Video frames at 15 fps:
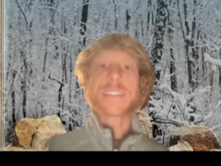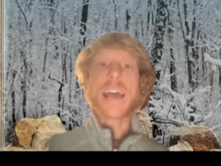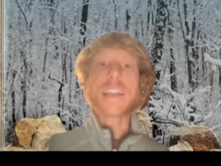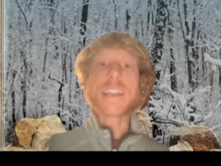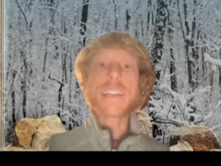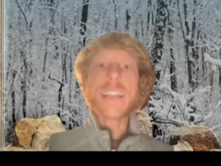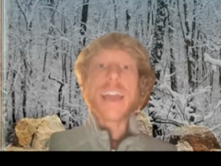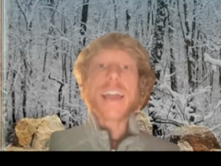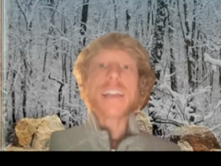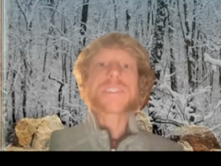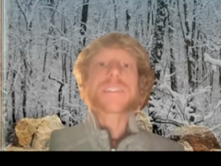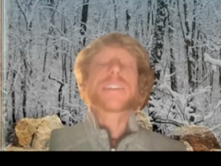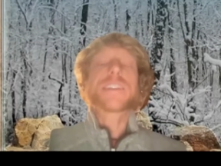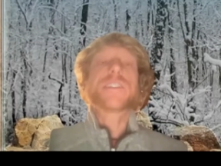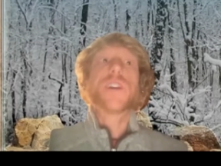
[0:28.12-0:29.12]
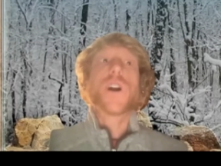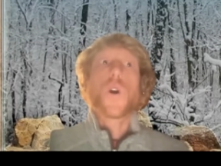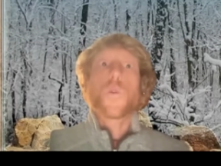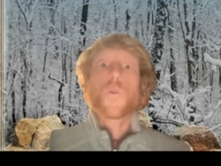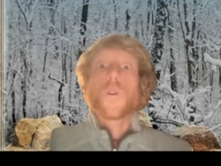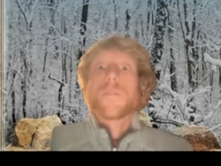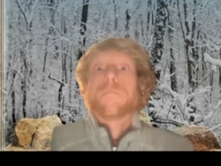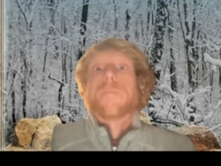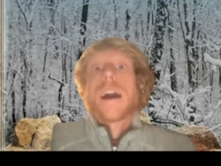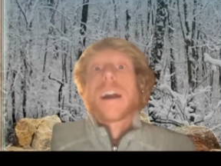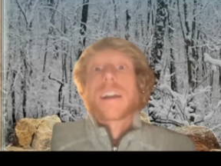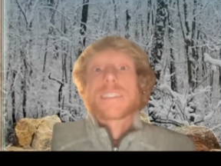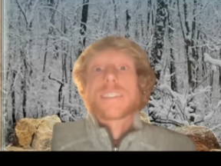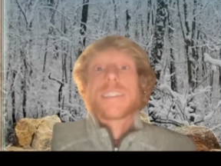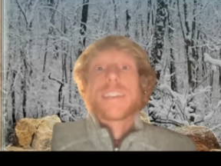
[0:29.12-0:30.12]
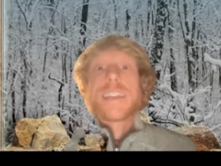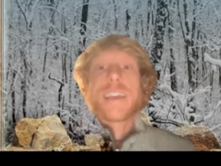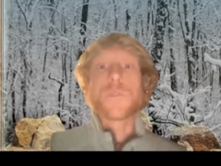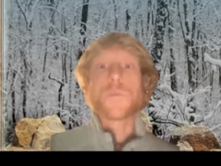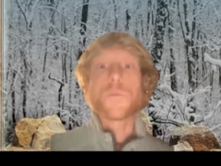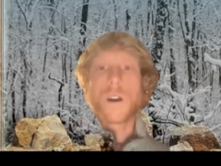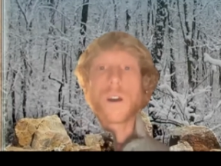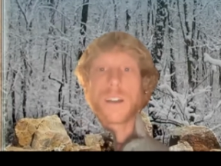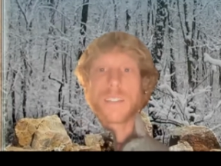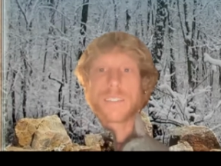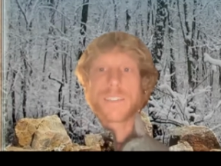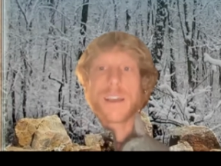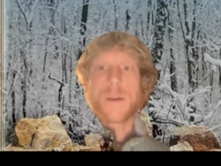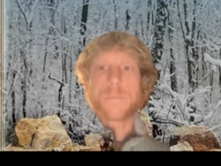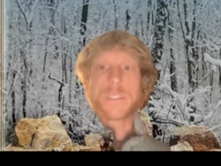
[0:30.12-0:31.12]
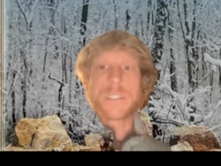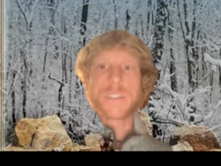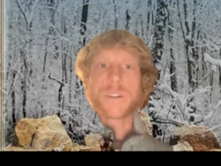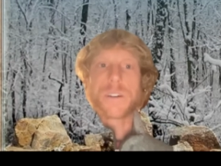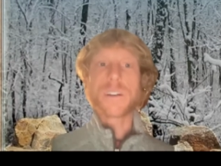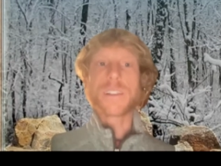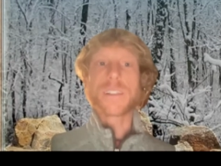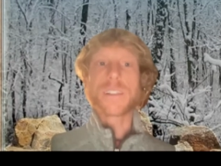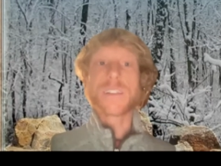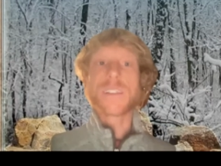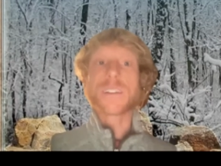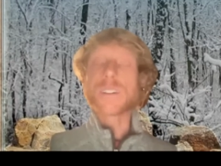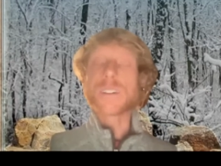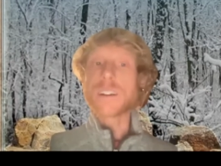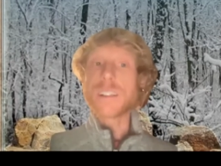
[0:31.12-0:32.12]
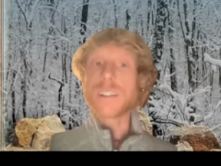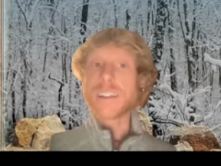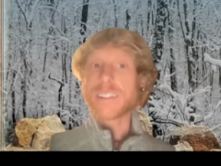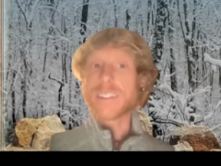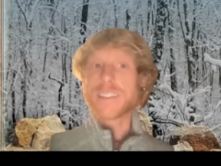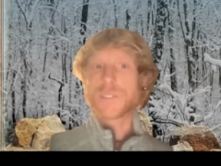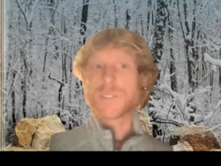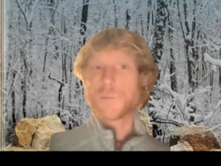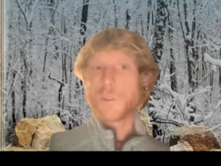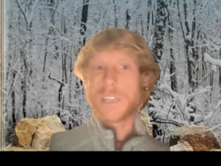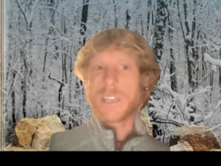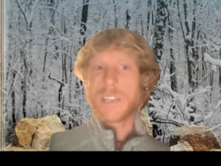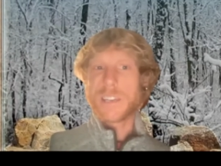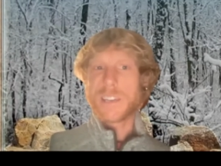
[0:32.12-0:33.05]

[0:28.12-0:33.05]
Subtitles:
I didn't actually know what Boxing Day was up until a little earlier this week.